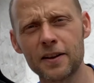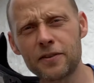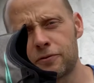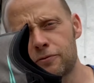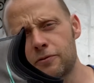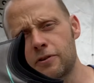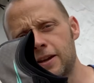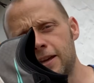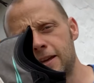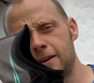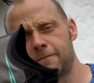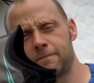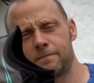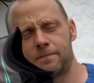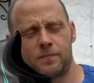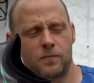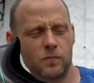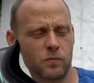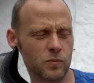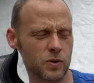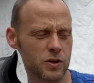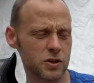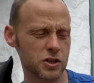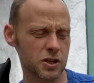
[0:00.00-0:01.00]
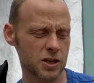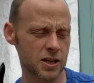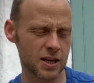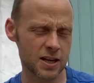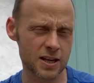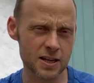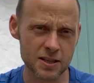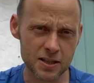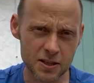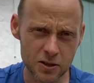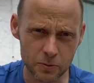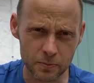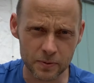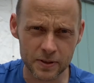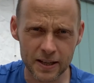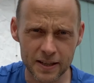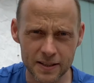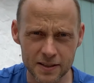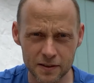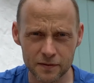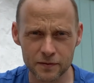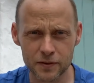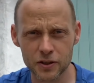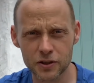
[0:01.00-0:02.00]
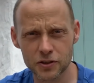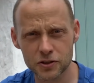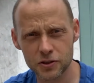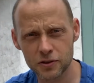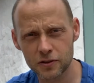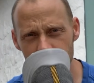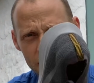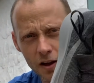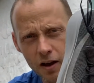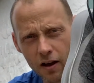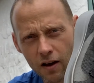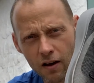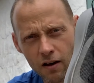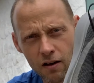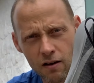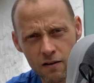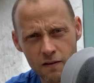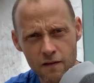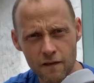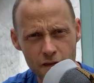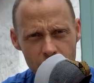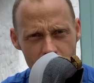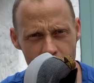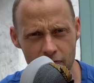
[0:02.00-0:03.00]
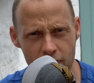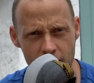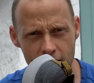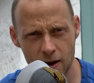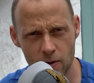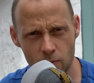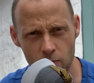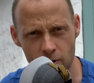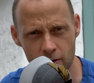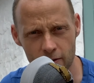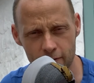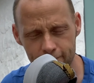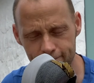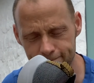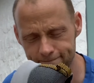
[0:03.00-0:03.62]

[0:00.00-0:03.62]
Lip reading: 3, which is the updated version of that one.